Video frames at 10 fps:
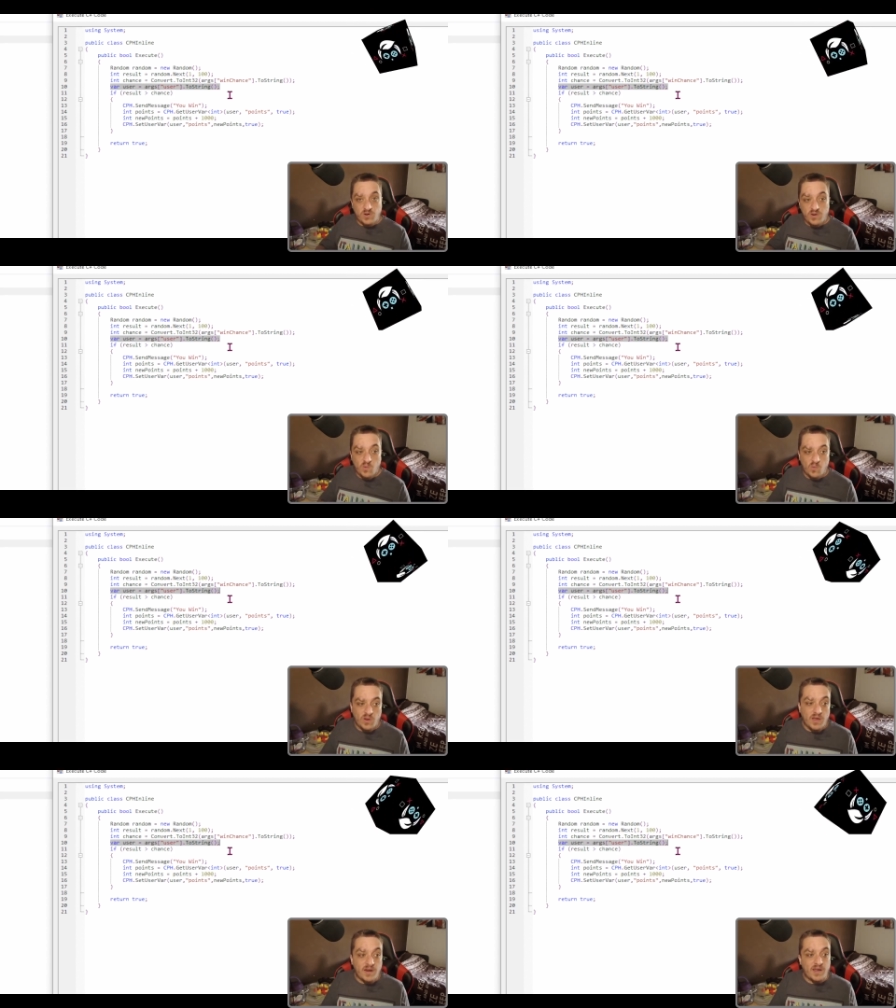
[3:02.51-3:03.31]
We
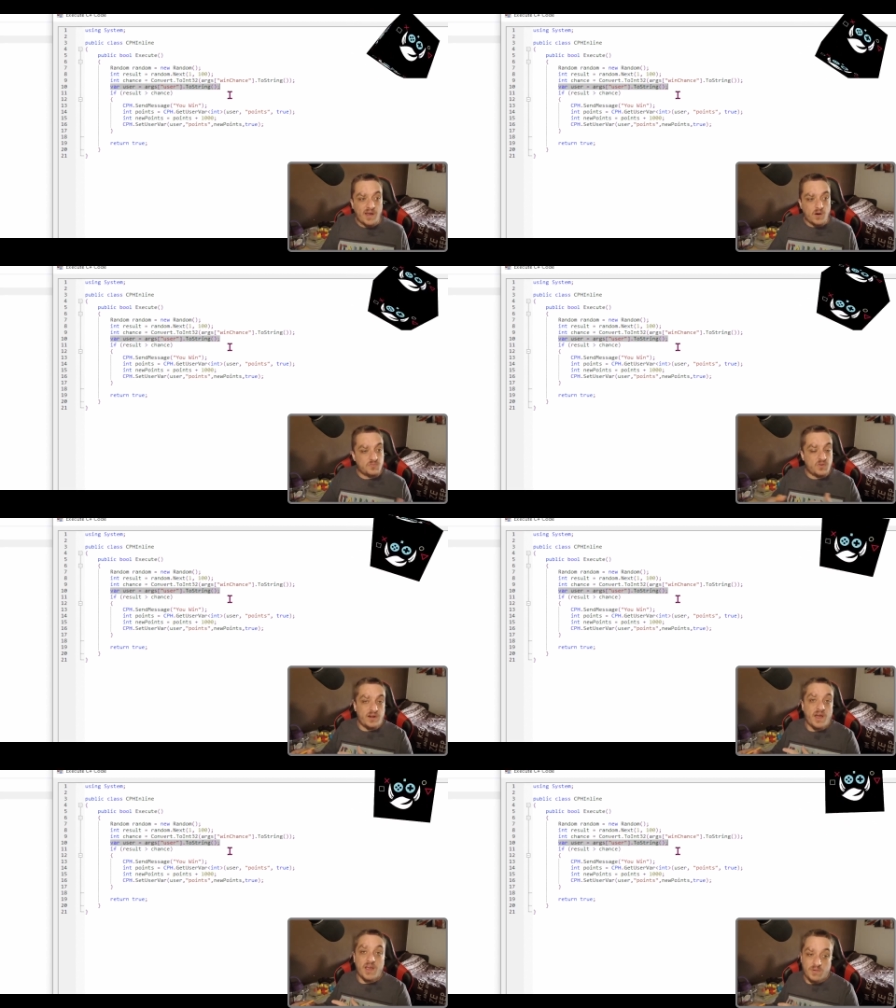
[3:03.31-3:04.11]
learn how to pull
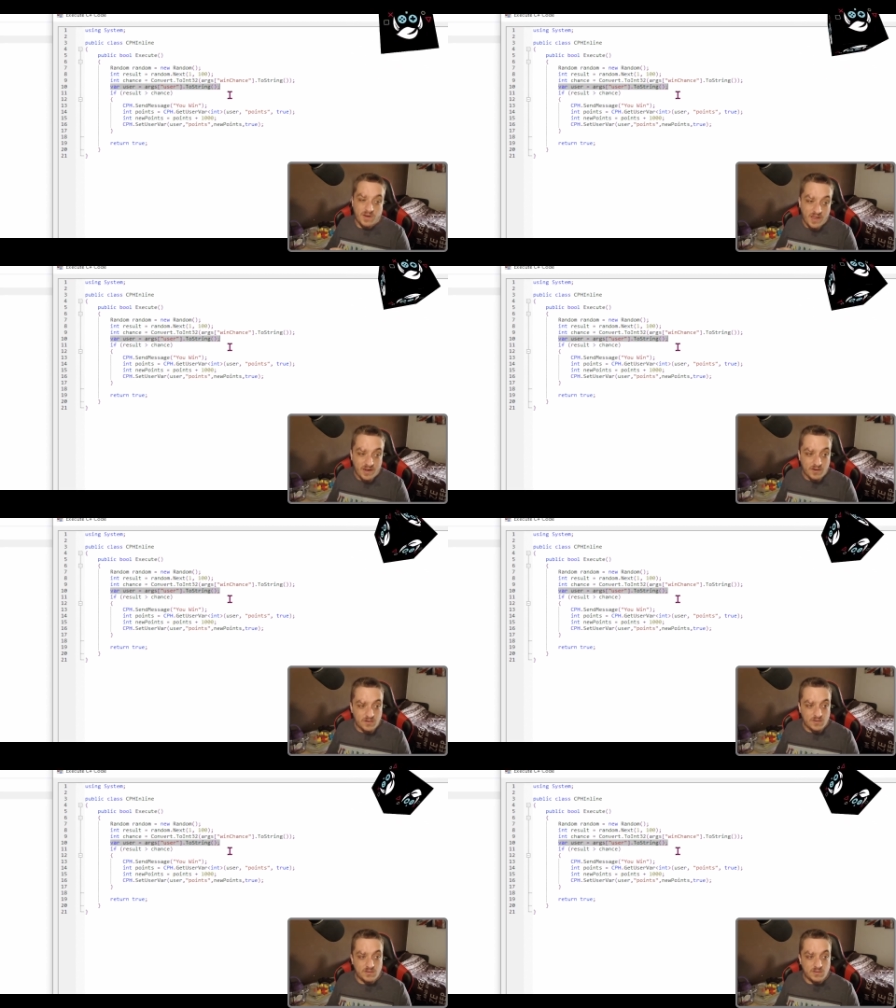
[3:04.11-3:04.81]
an argument in.